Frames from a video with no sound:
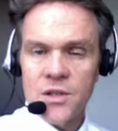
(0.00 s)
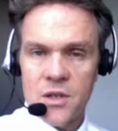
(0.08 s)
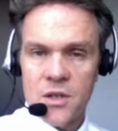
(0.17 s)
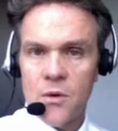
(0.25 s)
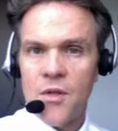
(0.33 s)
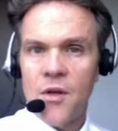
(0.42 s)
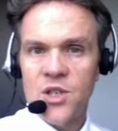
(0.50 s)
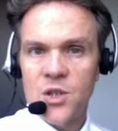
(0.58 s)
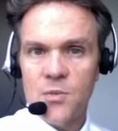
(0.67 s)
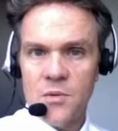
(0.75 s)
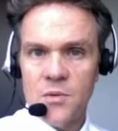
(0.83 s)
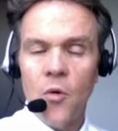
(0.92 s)
that were thought to
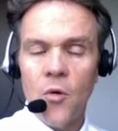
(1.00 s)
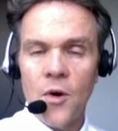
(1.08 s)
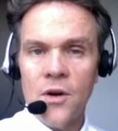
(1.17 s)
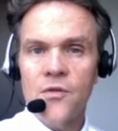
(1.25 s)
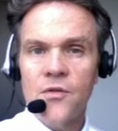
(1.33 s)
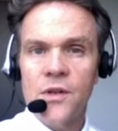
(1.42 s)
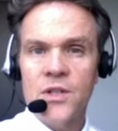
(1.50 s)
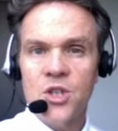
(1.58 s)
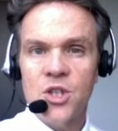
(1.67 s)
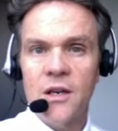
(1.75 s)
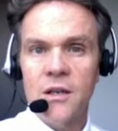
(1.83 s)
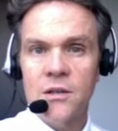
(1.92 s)
be important for this
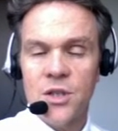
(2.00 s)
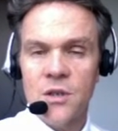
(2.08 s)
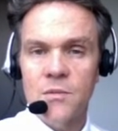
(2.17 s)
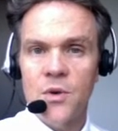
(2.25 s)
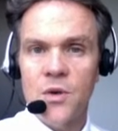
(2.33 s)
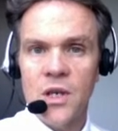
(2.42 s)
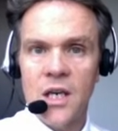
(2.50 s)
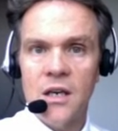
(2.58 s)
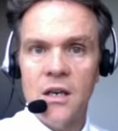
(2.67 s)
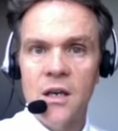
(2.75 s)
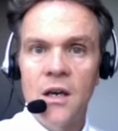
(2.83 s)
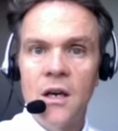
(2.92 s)
child to
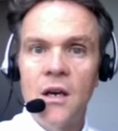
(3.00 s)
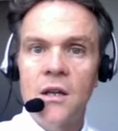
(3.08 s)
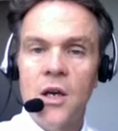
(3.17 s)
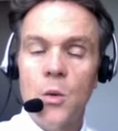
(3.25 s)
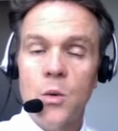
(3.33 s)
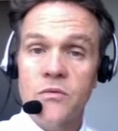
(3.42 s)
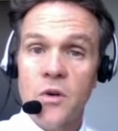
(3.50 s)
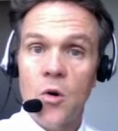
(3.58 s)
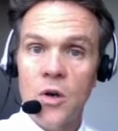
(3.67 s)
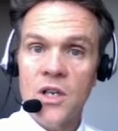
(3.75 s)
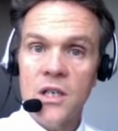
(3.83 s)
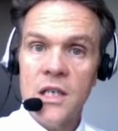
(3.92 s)
communicate, they were
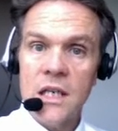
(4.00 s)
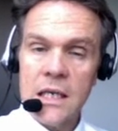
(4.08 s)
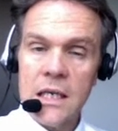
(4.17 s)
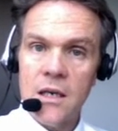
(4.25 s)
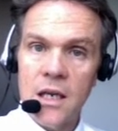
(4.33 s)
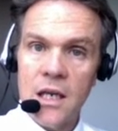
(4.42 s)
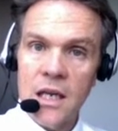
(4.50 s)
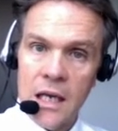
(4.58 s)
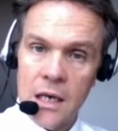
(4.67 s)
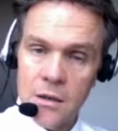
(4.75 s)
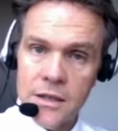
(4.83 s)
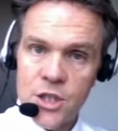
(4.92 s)
recorded in
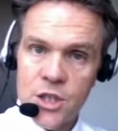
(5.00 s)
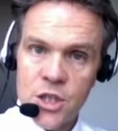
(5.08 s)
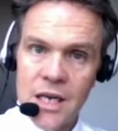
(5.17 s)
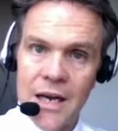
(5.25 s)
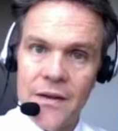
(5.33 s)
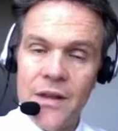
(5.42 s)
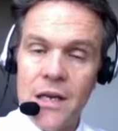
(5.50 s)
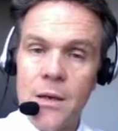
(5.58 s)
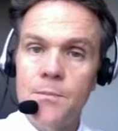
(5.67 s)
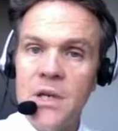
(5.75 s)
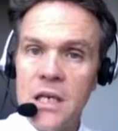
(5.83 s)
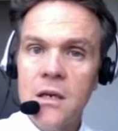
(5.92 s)
English and then
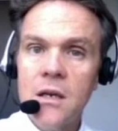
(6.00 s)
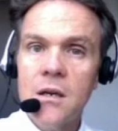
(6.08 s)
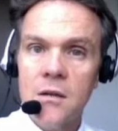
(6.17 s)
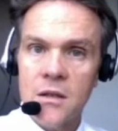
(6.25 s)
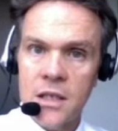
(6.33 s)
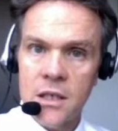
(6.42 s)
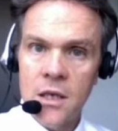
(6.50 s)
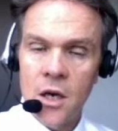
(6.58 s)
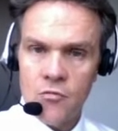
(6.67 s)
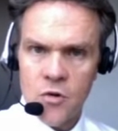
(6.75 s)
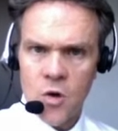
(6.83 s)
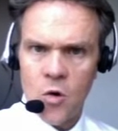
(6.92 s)
immediately
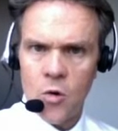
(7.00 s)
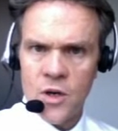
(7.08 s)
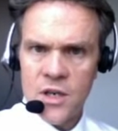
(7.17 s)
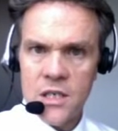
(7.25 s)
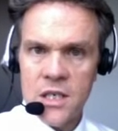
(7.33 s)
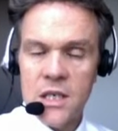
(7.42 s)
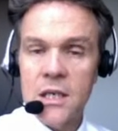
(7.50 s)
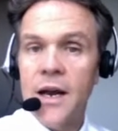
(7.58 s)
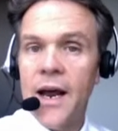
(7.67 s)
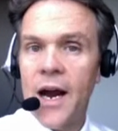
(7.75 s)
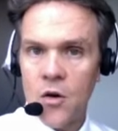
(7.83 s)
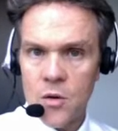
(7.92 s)
recorded in
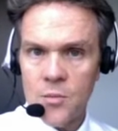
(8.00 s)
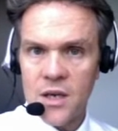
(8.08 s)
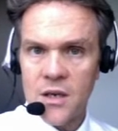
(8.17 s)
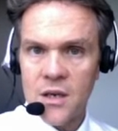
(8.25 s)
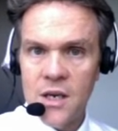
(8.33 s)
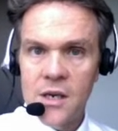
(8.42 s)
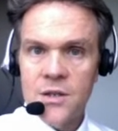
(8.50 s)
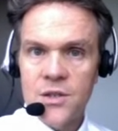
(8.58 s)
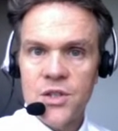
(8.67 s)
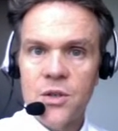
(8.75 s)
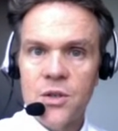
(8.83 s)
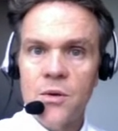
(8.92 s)
Arabic,
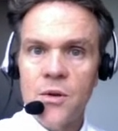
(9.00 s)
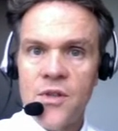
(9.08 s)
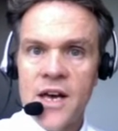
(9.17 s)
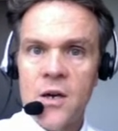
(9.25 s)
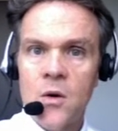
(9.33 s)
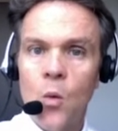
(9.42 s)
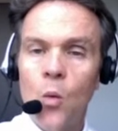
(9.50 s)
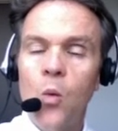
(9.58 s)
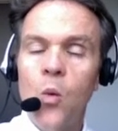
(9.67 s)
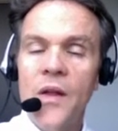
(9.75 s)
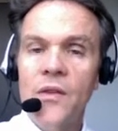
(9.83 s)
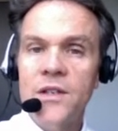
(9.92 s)
so that
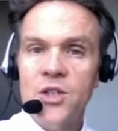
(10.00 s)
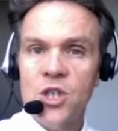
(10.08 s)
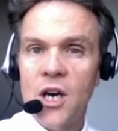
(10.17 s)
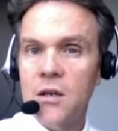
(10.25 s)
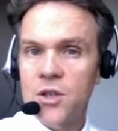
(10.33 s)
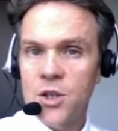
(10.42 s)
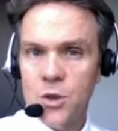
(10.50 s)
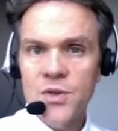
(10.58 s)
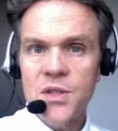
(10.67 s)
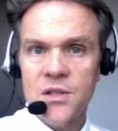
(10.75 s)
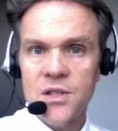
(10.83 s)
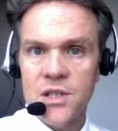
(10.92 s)
when this child
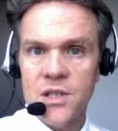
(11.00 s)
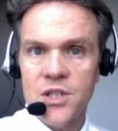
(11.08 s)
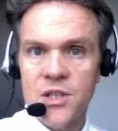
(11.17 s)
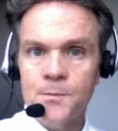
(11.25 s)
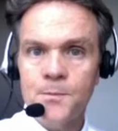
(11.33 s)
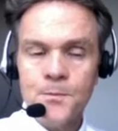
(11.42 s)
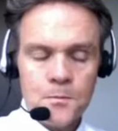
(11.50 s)
used the system,